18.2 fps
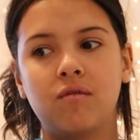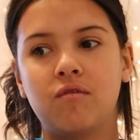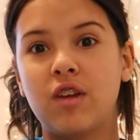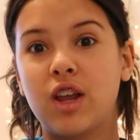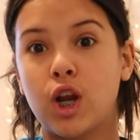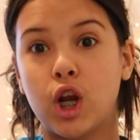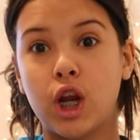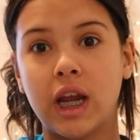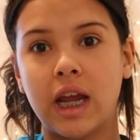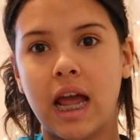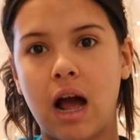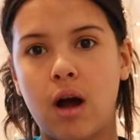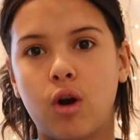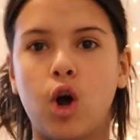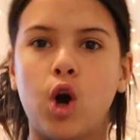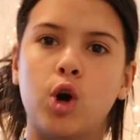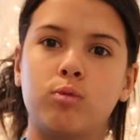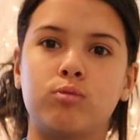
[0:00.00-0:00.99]
figuring
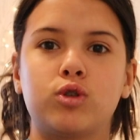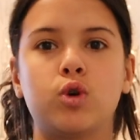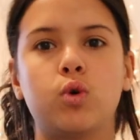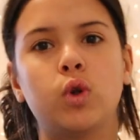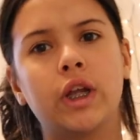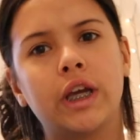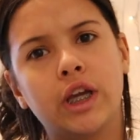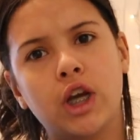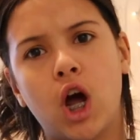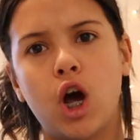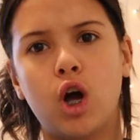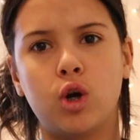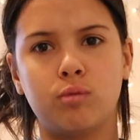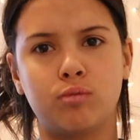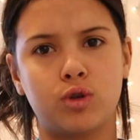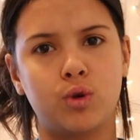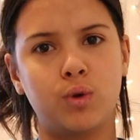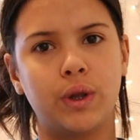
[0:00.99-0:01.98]
out homeschooling, not
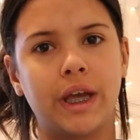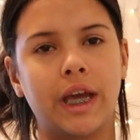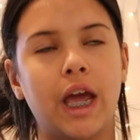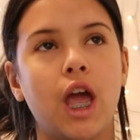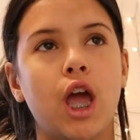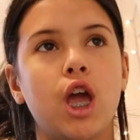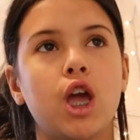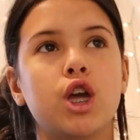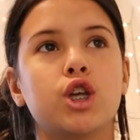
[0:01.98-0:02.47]
homeschooling.